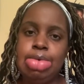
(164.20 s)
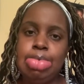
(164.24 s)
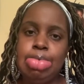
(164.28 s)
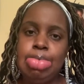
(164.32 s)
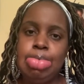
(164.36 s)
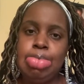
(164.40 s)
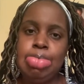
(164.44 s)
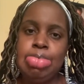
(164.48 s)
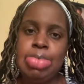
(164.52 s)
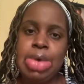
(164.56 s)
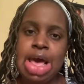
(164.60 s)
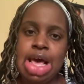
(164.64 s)

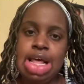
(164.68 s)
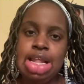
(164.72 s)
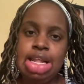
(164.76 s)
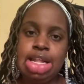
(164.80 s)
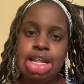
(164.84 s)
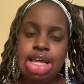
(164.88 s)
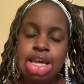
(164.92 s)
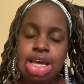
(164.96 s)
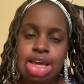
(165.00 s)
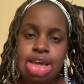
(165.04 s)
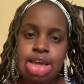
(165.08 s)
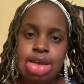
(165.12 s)
my
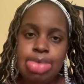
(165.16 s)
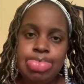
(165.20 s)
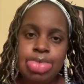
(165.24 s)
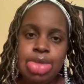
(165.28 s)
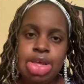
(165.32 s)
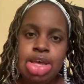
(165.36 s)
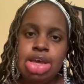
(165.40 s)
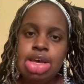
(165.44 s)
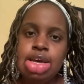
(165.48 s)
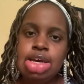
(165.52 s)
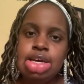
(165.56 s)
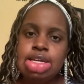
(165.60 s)
lip,
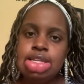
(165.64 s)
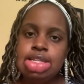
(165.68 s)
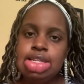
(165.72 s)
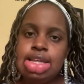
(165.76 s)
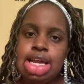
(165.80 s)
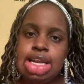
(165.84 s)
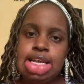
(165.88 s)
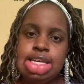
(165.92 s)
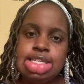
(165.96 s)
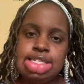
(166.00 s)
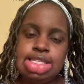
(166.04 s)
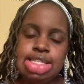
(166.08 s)

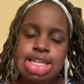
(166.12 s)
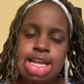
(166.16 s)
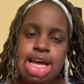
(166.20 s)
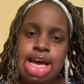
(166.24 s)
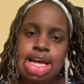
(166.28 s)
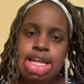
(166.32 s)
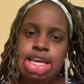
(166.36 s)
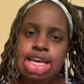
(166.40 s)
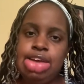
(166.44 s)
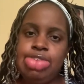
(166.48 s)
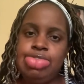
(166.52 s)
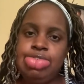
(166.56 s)
that is
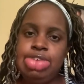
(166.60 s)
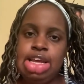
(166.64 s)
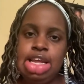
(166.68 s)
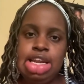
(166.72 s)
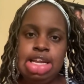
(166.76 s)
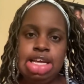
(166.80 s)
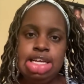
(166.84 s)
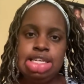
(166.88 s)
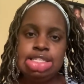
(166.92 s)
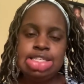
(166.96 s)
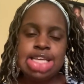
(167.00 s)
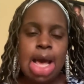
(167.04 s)
not in
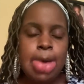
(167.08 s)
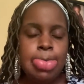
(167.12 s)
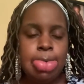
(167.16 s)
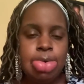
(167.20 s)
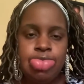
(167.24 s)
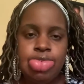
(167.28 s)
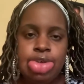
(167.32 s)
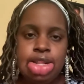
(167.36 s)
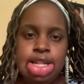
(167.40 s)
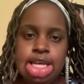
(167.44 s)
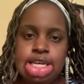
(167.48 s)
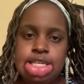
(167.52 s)
any type
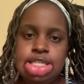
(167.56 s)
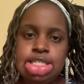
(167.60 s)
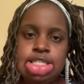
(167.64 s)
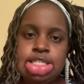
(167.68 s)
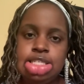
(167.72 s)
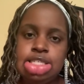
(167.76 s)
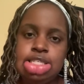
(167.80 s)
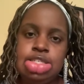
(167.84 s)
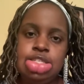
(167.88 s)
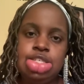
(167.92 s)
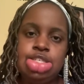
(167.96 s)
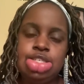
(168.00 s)
of
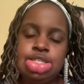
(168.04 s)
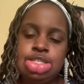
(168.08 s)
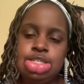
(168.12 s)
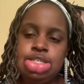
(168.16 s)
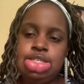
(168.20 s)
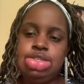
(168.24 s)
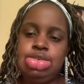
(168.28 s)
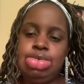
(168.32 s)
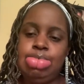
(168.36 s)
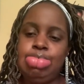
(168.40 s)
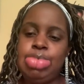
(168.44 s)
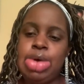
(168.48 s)
relation
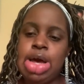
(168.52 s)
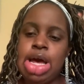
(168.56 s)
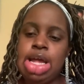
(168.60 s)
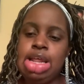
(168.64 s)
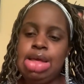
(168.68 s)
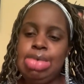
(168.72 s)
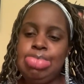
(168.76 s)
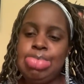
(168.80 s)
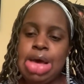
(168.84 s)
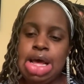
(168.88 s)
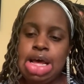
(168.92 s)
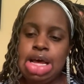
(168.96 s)
to
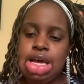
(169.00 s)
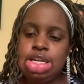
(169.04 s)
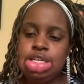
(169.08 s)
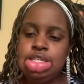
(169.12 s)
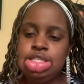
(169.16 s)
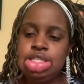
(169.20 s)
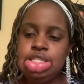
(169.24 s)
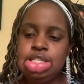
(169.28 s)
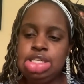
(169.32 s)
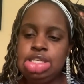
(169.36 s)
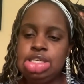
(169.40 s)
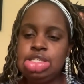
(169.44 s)
biting my
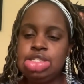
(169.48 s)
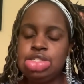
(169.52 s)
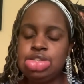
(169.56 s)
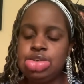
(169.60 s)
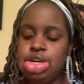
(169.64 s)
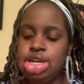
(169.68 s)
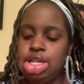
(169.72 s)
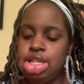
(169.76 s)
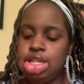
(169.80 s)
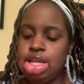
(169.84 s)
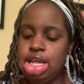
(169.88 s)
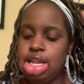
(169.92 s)
cheeks or
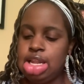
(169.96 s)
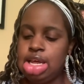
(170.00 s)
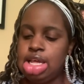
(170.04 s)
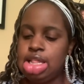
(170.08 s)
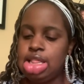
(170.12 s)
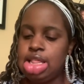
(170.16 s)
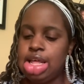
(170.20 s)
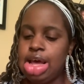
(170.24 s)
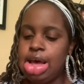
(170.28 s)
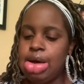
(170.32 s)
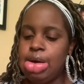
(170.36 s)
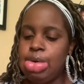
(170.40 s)
anything
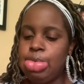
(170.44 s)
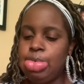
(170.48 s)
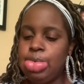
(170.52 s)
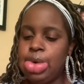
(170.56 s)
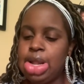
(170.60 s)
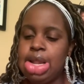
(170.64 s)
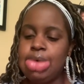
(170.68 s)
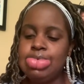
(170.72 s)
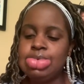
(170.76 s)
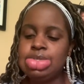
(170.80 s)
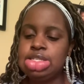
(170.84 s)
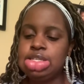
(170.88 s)
like that
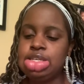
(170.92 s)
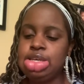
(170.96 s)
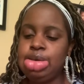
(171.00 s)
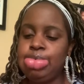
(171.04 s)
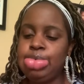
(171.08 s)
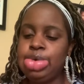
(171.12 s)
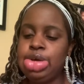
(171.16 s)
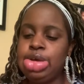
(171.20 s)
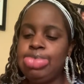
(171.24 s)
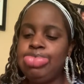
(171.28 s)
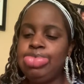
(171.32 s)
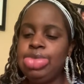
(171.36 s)
while I'm
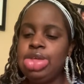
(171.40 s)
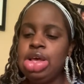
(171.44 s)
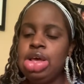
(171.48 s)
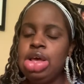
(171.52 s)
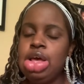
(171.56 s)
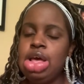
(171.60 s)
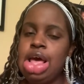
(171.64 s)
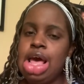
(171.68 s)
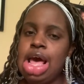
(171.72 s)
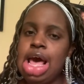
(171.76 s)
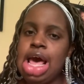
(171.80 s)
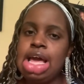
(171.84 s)
sleeping.
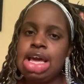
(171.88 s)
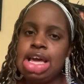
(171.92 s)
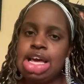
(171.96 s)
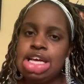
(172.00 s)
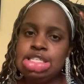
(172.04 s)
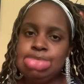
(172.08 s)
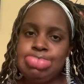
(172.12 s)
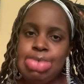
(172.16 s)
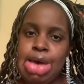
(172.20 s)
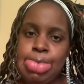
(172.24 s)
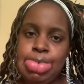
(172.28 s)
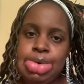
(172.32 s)
I
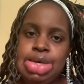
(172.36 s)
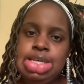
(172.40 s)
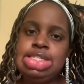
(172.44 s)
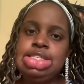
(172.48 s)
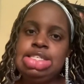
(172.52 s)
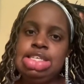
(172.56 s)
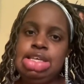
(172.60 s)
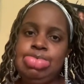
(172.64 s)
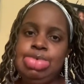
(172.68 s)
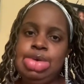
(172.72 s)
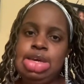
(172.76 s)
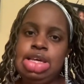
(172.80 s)
guess my
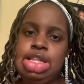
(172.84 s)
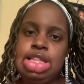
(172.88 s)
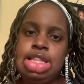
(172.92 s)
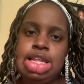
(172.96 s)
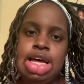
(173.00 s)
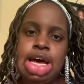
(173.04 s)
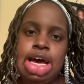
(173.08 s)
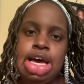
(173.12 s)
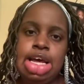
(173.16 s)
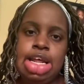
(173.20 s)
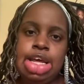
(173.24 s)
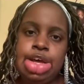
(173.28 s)
PCP
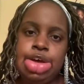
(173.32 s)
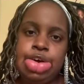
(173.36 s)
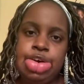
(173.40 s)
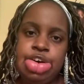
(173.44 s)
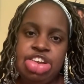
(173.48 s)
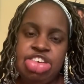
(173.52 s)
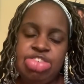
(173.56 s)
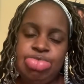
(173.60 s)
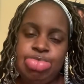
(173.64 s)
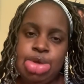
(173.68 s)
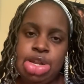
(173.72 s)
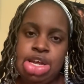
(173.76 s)
thought it
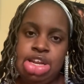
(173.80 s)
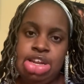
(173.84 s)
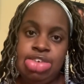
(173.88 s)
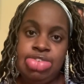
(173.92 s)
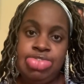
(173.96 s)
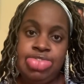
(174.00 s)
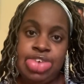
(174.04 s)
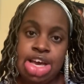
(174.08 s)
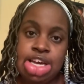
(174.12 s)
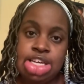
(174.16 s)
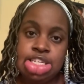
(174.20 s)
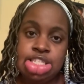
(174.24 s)
could have been an
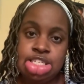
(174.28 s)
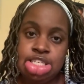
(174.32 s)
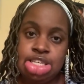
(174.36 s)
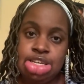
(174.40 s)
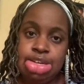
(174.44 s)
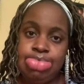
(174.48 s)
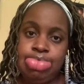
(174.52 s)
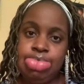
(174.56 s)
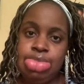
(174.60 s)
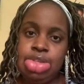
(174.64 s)
infection.